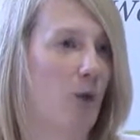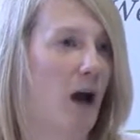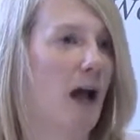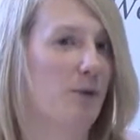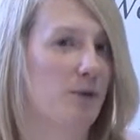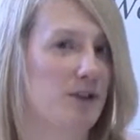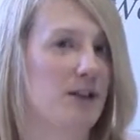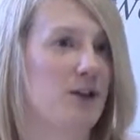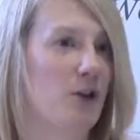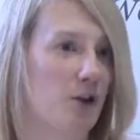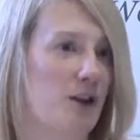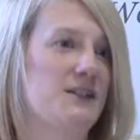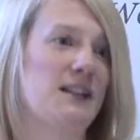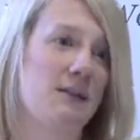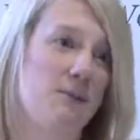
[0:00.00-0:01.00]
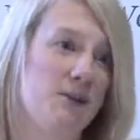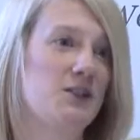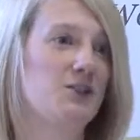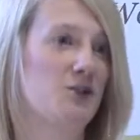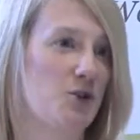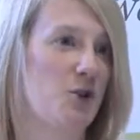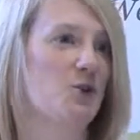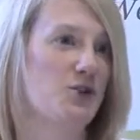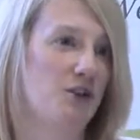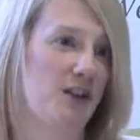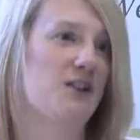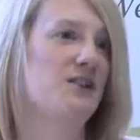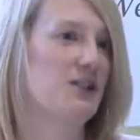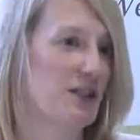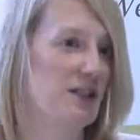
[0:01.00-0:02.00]
I would encourage anybody to talk to
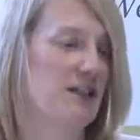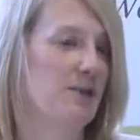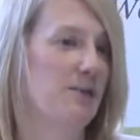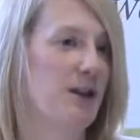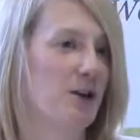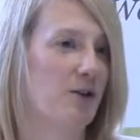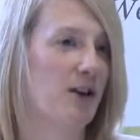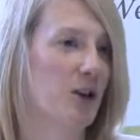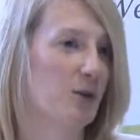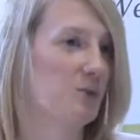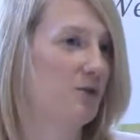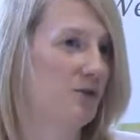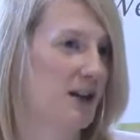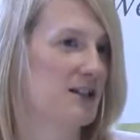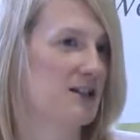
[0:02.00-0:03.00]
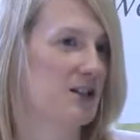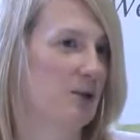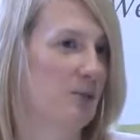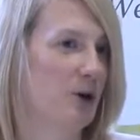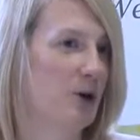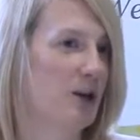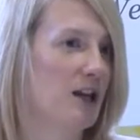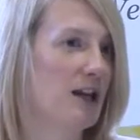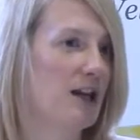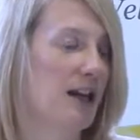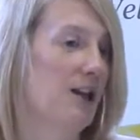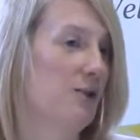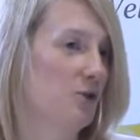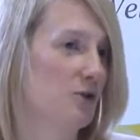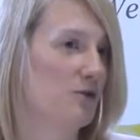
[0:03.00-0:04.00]
their GP or health professional about
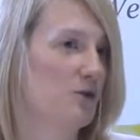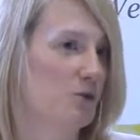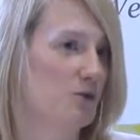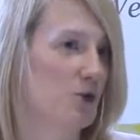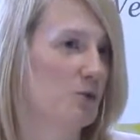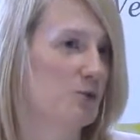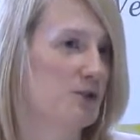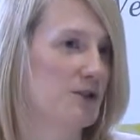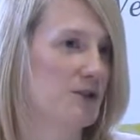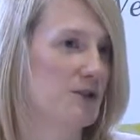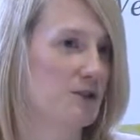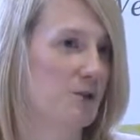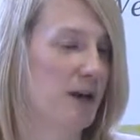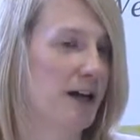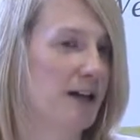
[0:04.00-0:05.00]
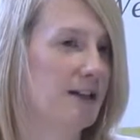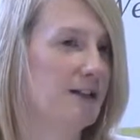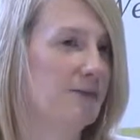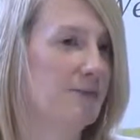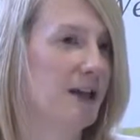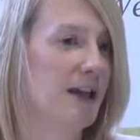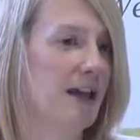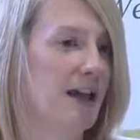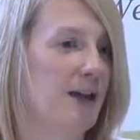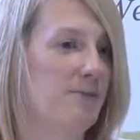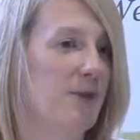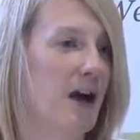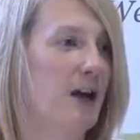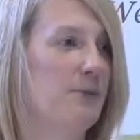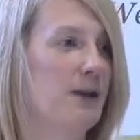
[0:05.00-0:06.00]
either of those options as well.
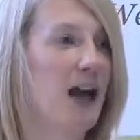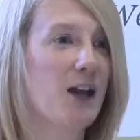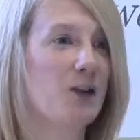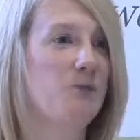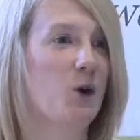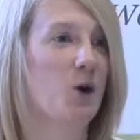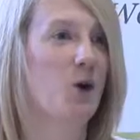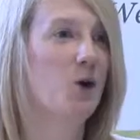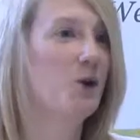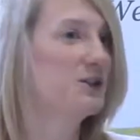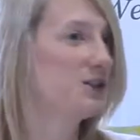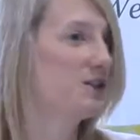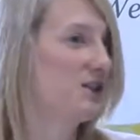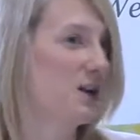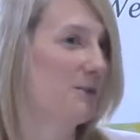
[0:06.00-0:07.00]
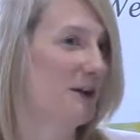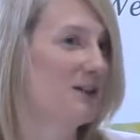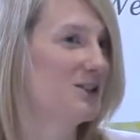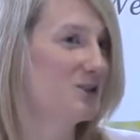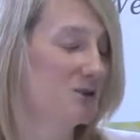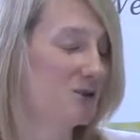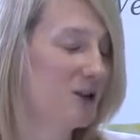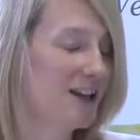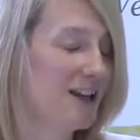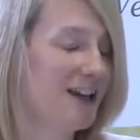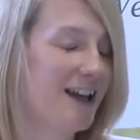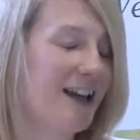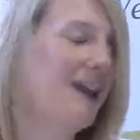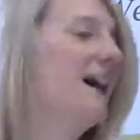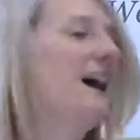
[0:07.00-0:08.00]
I began a blog to share my story,
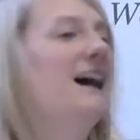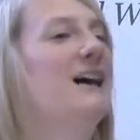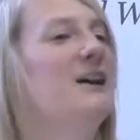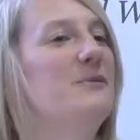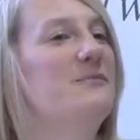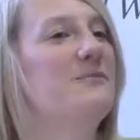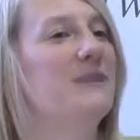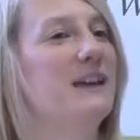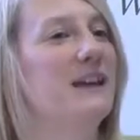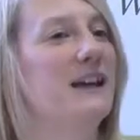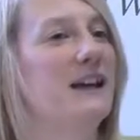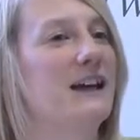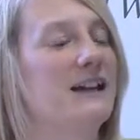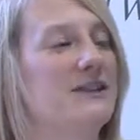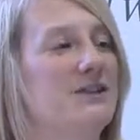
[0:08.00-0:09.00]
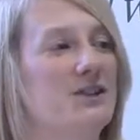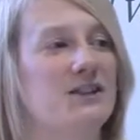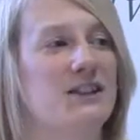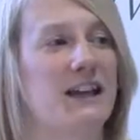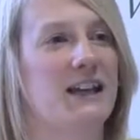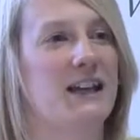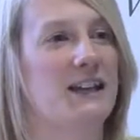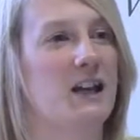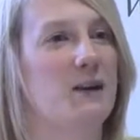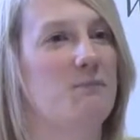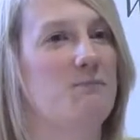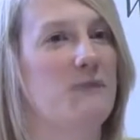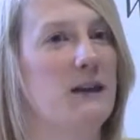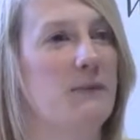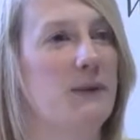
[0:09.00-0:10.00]
just thinking that
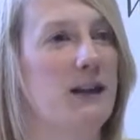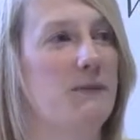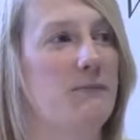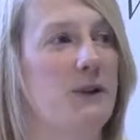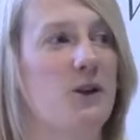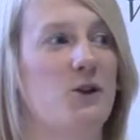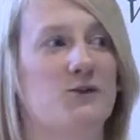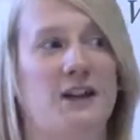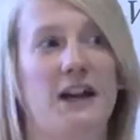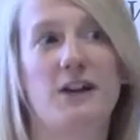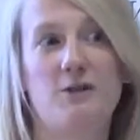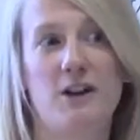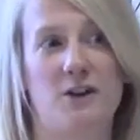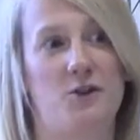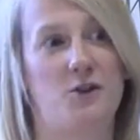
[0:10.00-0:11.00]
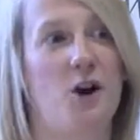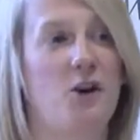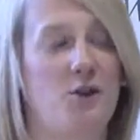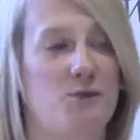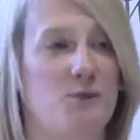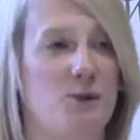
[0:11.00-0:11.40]
maybe because I'd read other